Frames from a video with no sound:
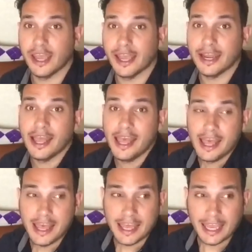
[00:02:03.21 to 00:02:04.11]
And
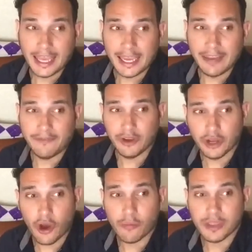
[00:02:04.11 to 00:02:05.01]
if you
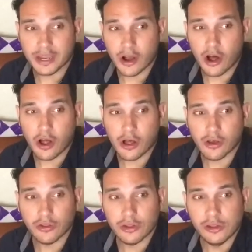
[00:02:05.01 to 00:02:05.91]
know me at
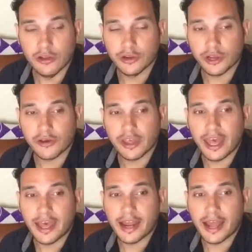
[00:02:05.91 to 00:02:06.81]
all, you know
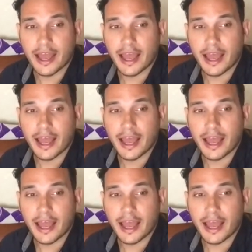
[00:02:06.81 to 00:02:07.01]
that